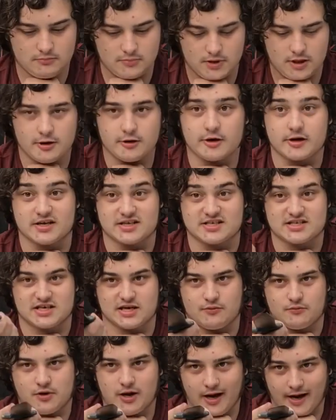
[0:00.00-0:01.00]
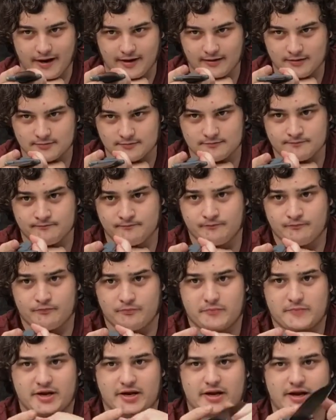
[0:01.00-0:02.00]
You're going to see why.
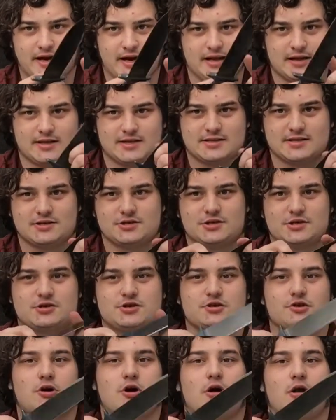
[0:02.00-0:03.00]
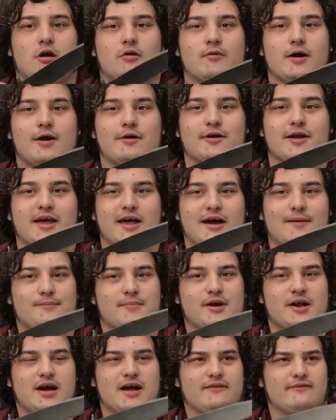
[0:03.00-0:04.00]
But yeah, this is just your all-around camp
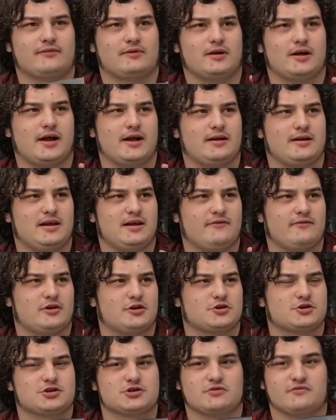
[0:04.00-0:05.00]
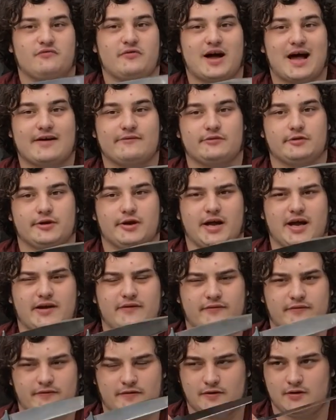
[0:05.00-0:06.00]
knife and even your survival
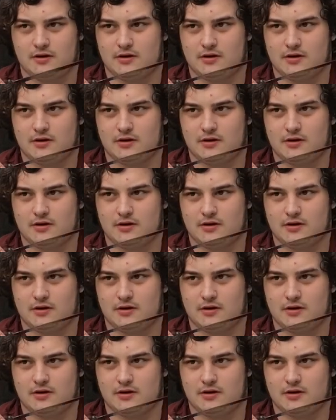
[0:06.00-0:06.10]
knife.